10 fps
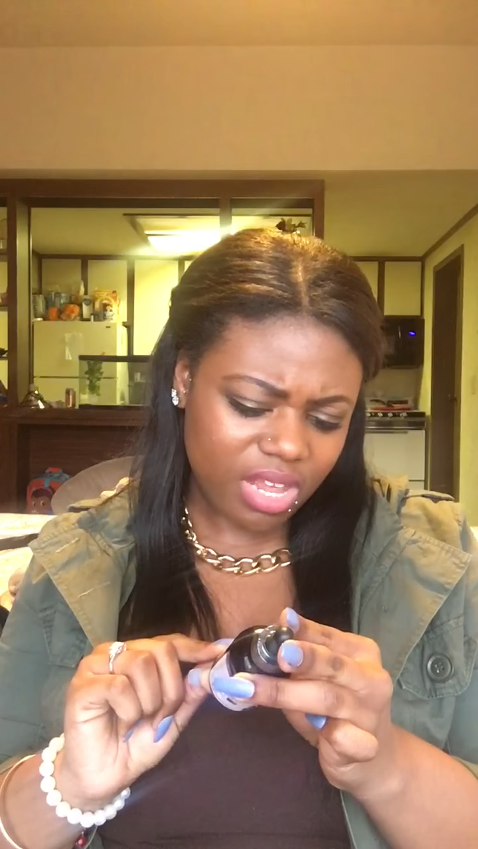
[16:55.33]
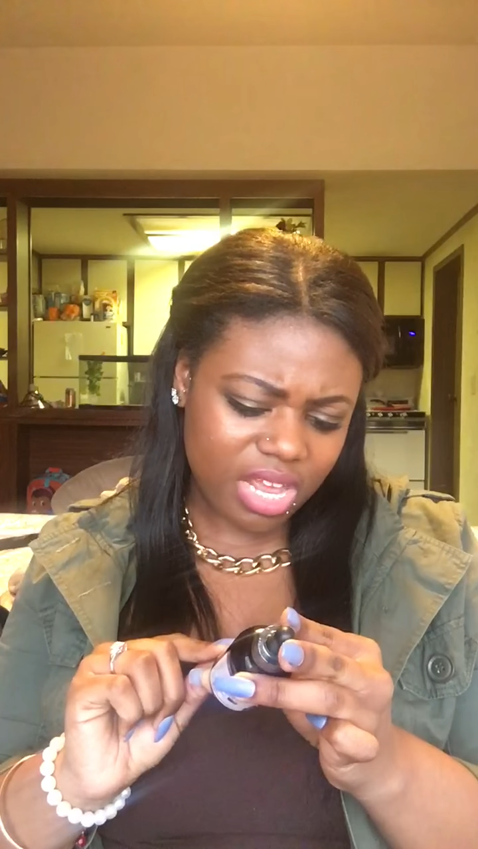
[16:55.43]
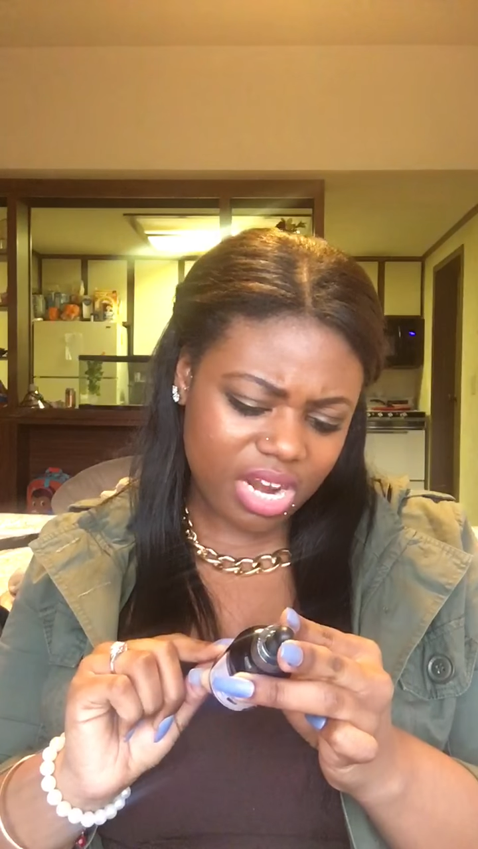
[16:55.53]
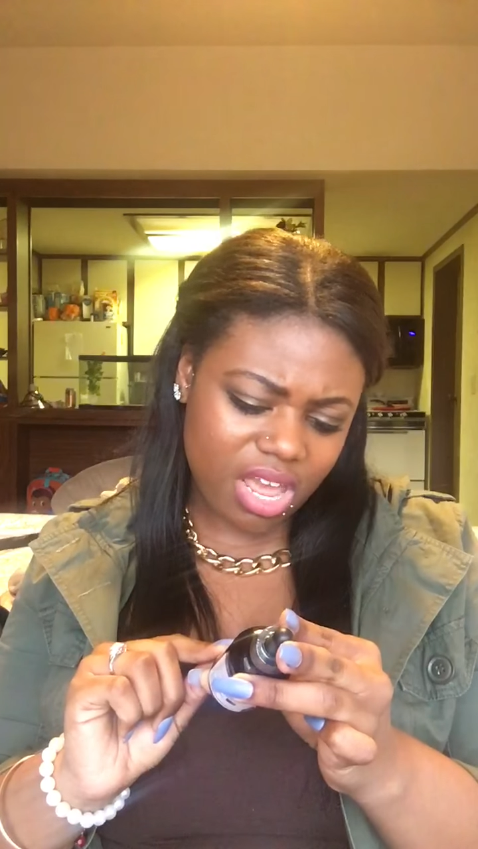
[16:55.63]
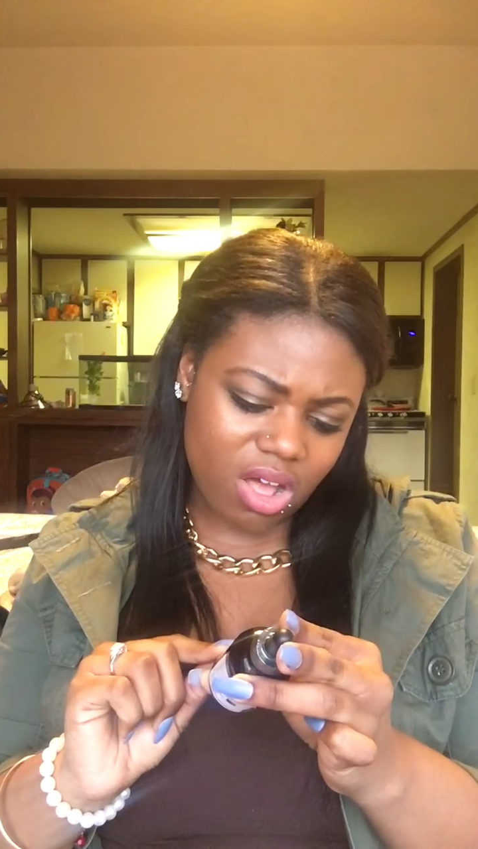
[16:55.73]

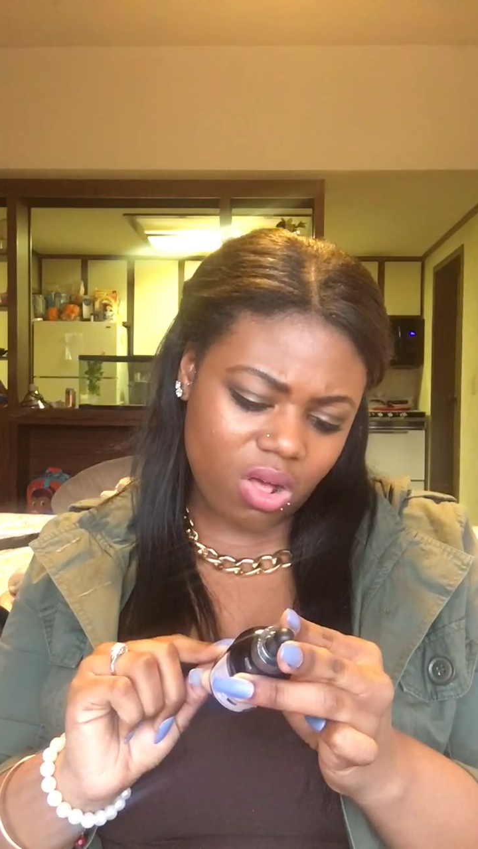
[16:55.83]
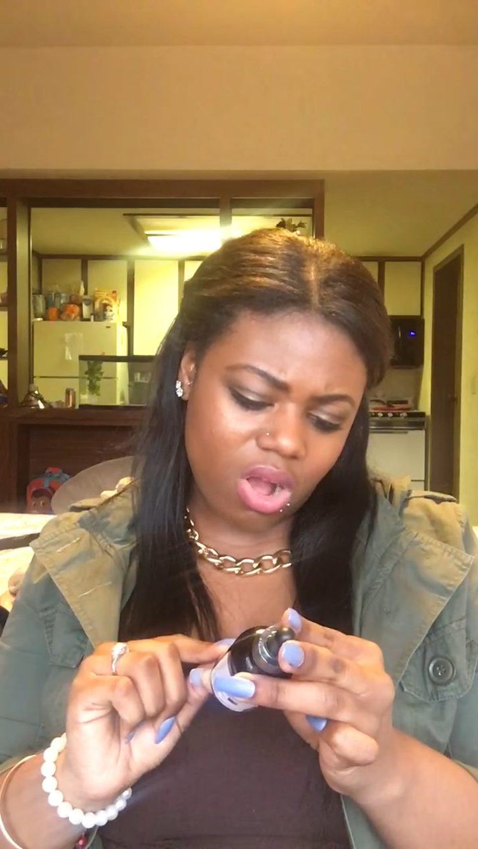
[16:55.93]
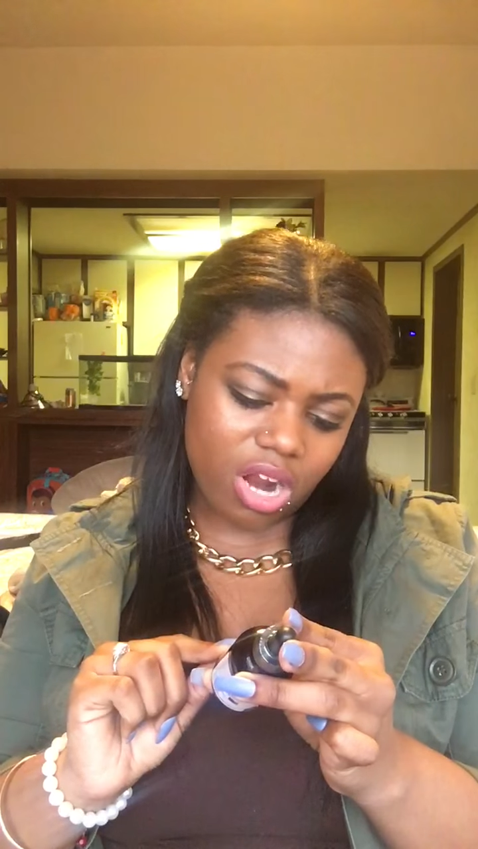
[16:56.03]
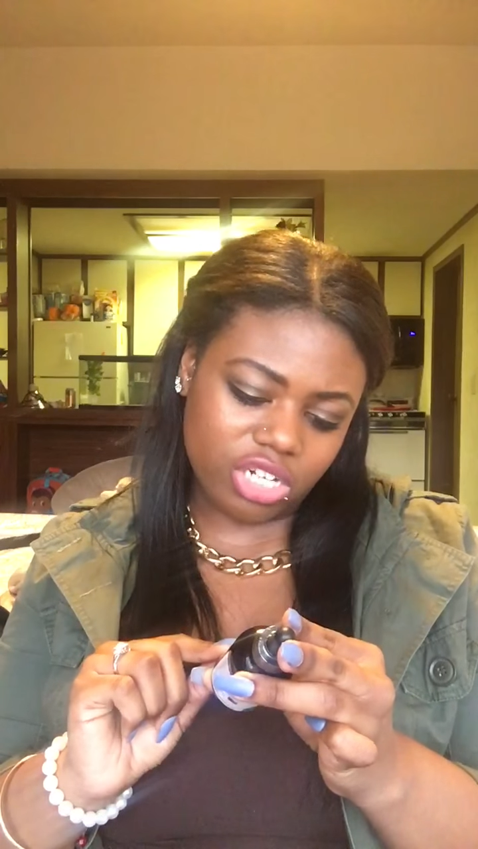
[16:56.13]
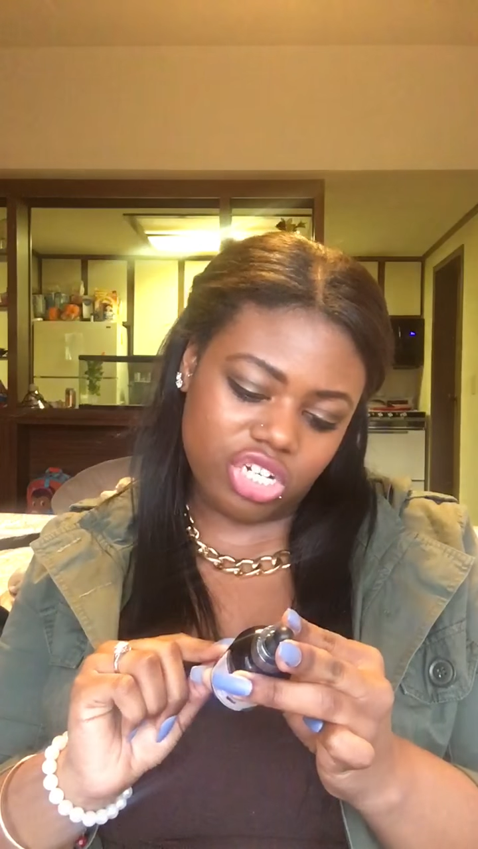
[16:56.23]
and
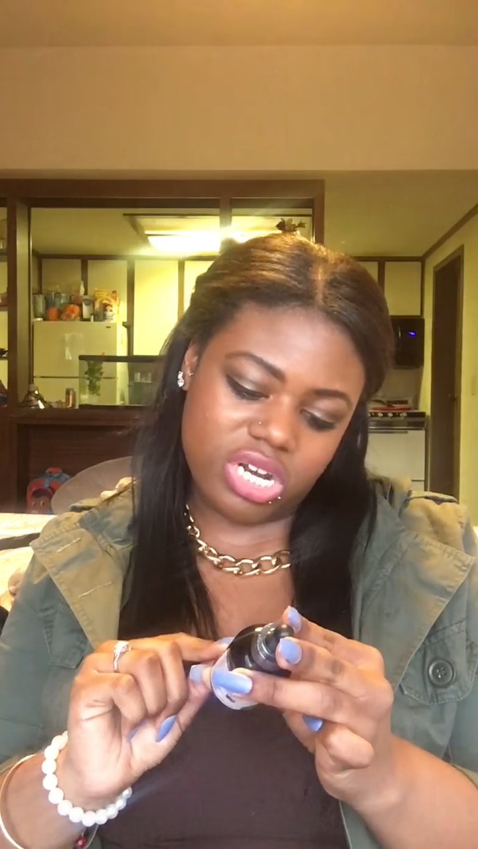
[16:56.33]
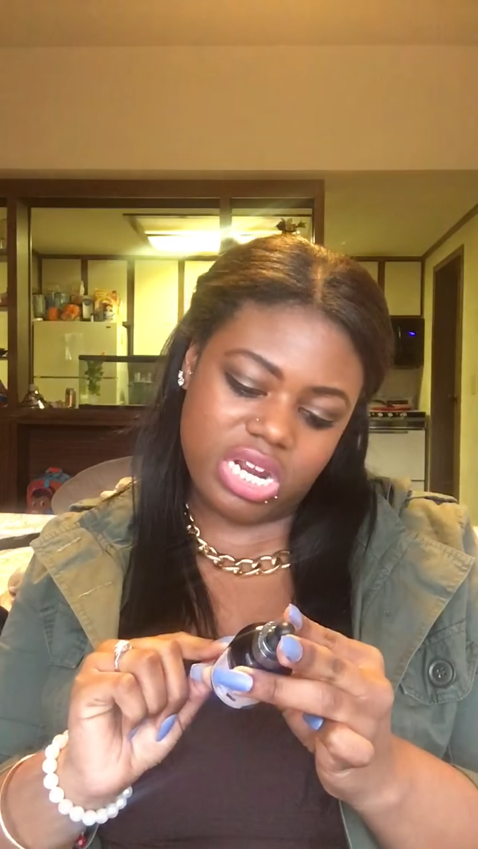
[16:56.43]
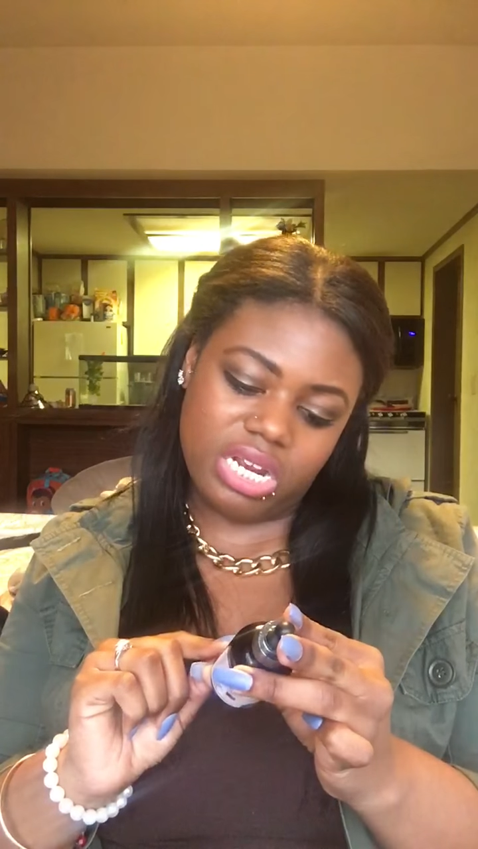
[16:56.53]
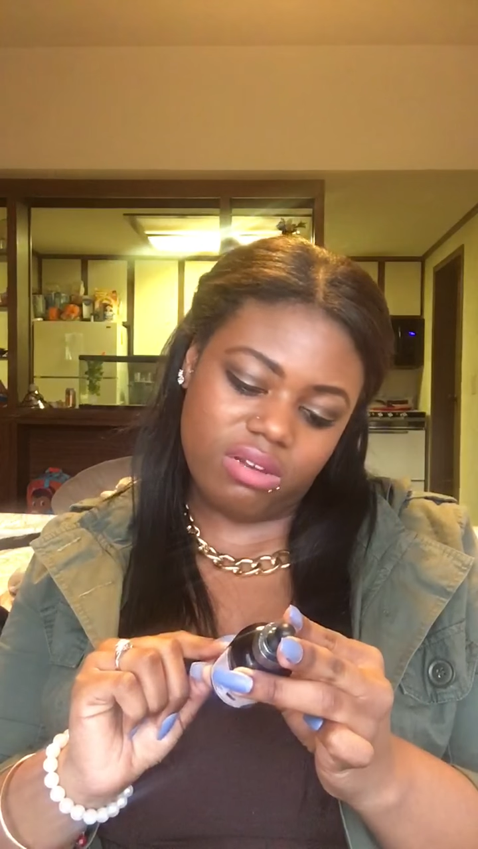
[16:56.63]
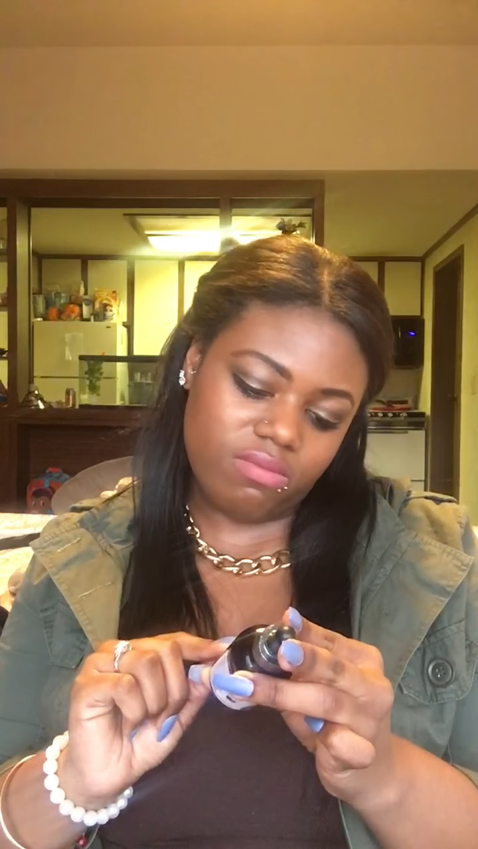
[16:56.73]

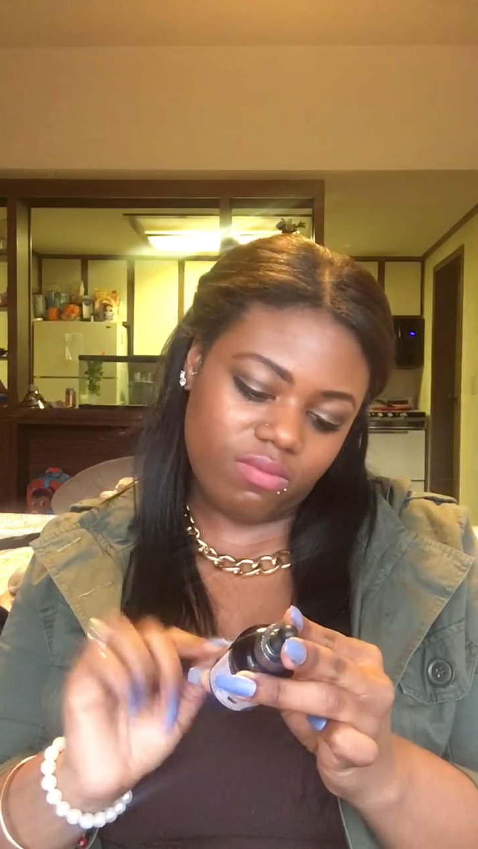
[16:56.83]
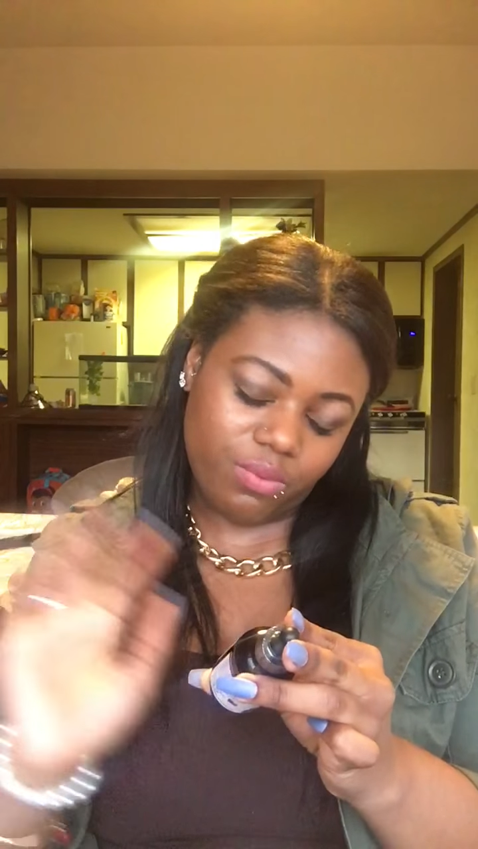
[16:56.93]
L-arginine,